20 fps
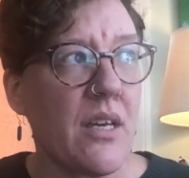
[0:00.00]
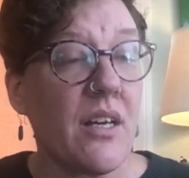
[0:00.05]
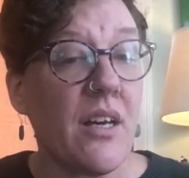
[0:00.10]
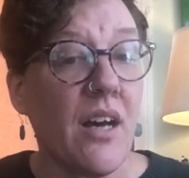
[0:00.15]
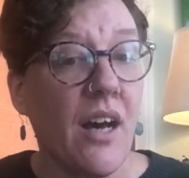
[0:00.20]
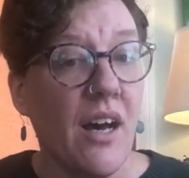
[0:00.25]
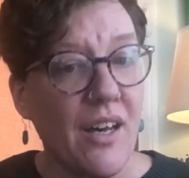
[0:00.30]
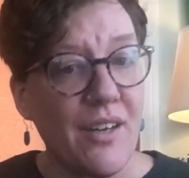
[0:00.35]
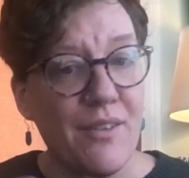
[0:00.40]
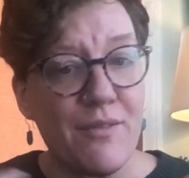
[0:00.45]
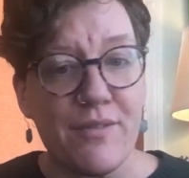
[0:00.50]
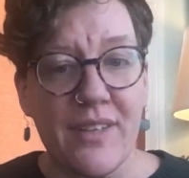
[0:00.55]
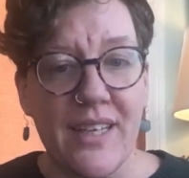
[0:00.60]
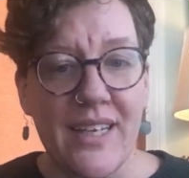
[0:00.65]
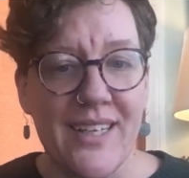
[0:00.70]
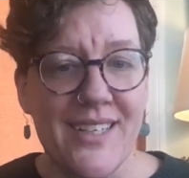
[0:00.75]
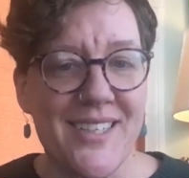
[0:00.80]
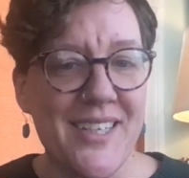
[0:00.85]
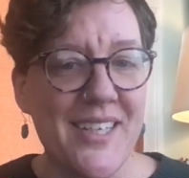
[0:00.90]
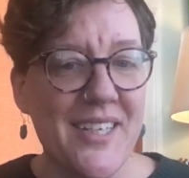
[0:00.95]

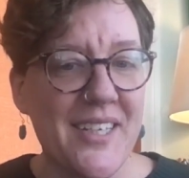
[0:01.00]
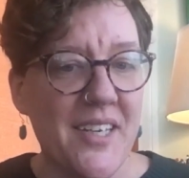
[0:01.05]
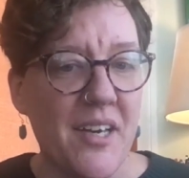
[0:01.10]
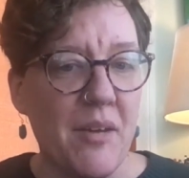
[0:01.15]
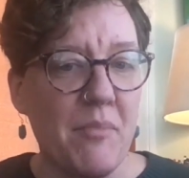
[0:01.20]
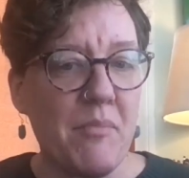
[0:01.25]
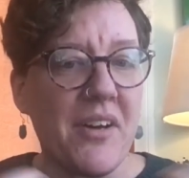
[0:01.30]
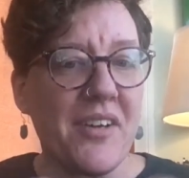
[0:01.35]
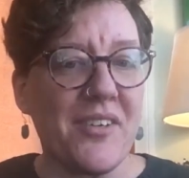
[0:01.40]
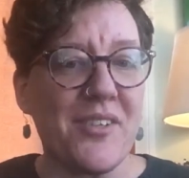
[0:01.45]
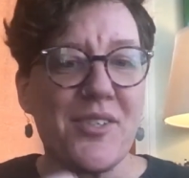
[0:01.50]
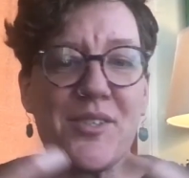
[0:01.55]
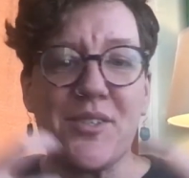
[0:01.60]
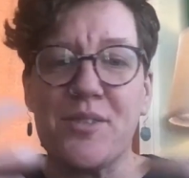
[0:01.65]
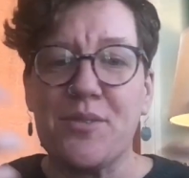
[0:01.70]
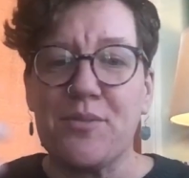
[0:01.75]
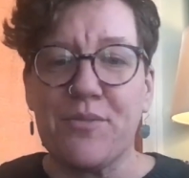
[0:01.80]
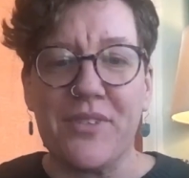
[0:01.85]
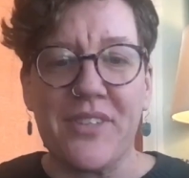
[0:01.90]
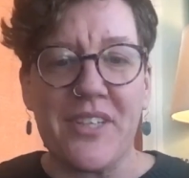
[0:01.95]
conflict
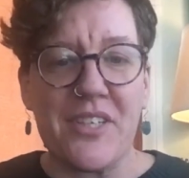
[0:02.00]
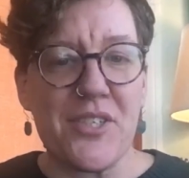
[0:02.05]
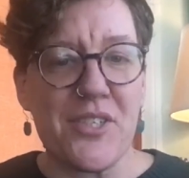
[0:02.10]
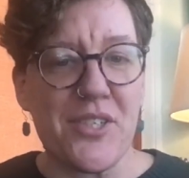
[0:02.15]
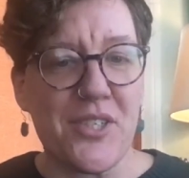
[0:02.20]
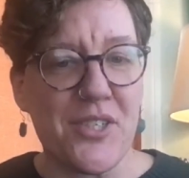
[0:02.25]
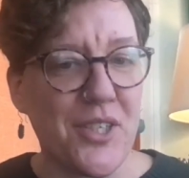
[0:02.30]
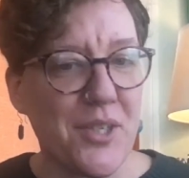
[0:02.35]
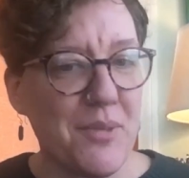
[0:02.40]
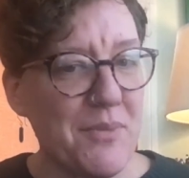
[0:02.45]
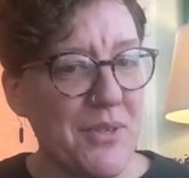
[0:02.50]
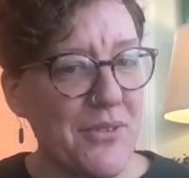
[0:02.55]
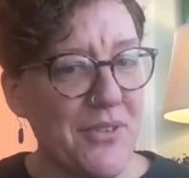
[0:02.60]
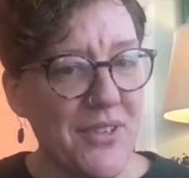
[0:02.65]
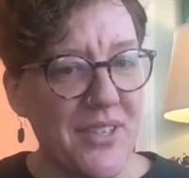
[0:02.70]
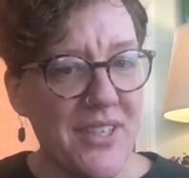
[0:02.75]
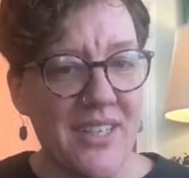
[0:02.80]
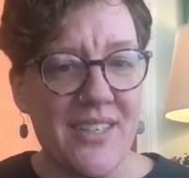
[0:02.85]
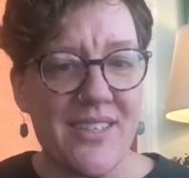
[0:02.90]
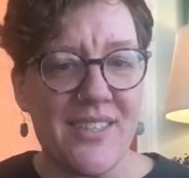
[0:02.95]
amongst religious
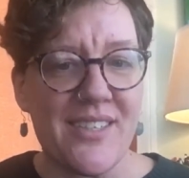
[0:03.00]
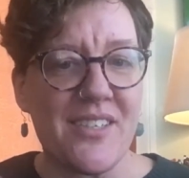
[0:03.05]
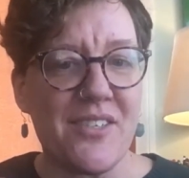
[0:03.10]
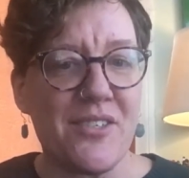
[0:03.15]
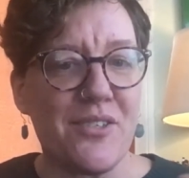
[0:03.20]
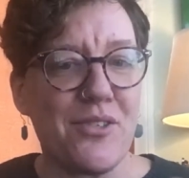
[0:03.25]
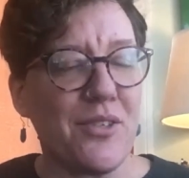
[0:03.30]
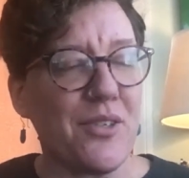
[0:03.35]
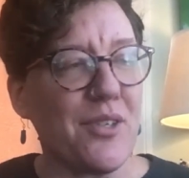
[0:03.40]
communities, and